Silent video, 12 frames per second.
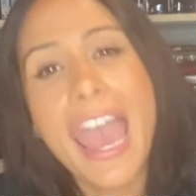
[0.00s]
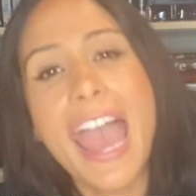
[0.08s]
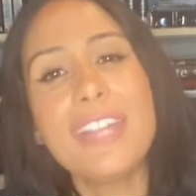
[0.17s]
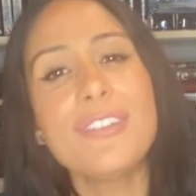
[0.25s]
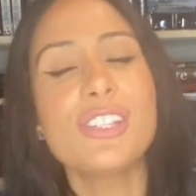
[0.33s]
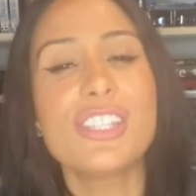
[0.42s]

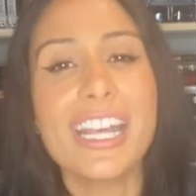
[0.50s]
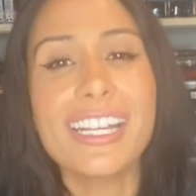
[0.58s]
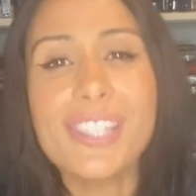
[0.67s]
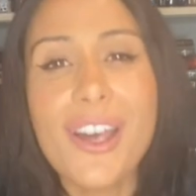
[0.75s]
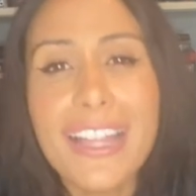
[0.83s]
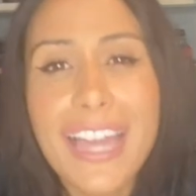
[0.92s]
and you should check us
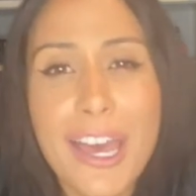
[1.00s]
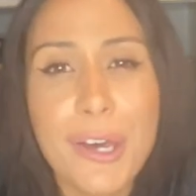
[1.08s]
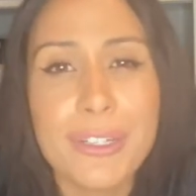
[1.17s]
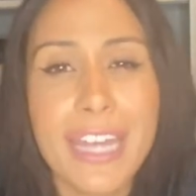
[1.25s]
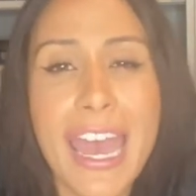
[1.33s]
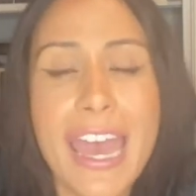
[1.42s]
all
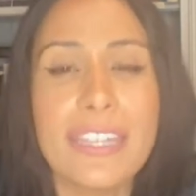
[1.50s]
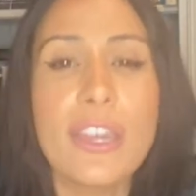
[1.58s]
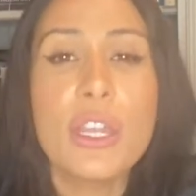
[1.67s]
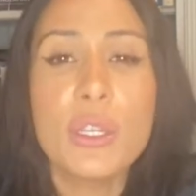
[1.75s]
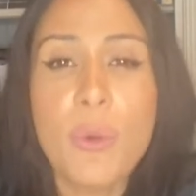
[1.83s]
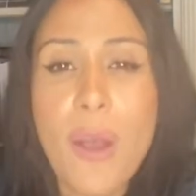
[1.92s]
out at
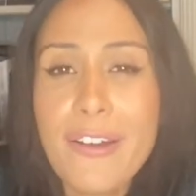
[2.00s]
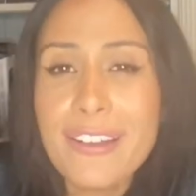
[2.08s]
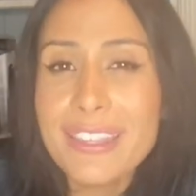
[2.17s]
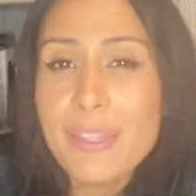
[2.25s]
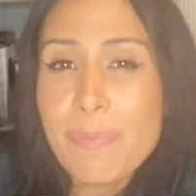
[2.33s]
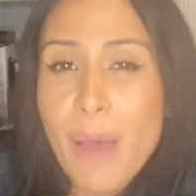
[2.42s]
Noir
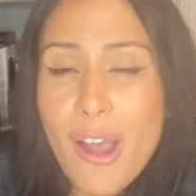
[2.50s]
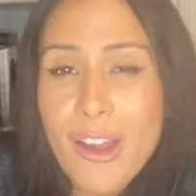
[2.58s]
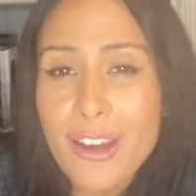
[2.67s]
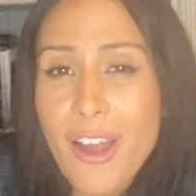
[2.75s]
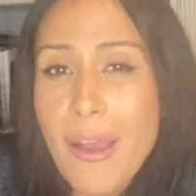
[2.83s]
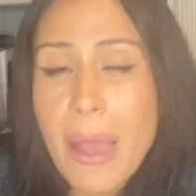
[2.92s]
at the
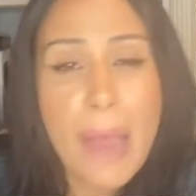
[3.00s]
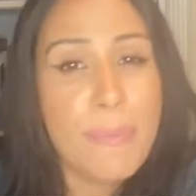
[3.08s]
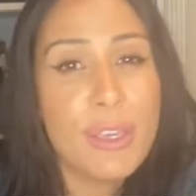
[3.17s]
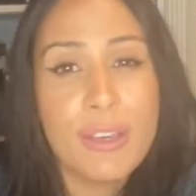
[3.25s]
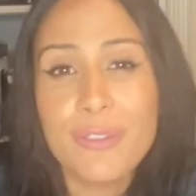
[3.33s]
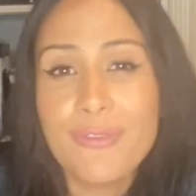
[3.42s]
Bar.
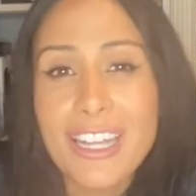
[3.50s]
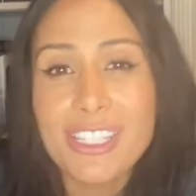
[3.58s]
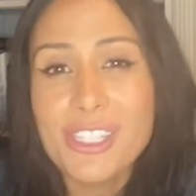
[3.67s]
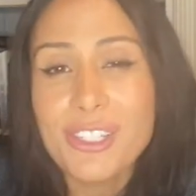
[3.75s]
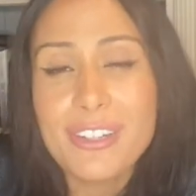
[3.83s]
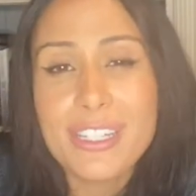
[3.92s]
You can
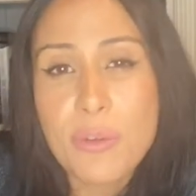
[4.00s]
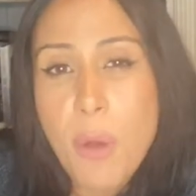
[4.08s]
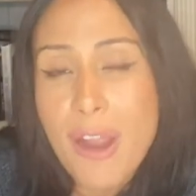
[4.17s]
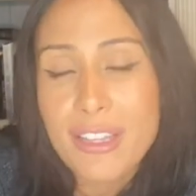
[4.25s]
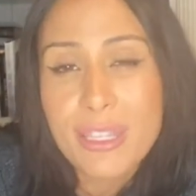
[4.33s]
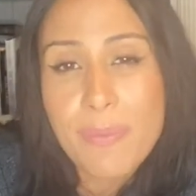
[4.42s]
register at
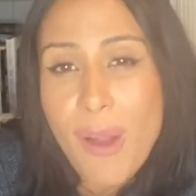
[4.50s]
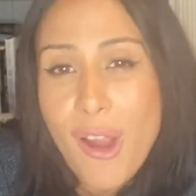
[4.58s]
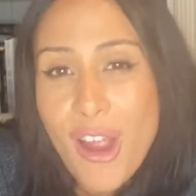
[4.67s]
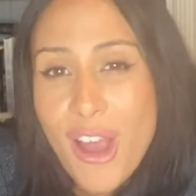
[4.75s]
Noir at the Bar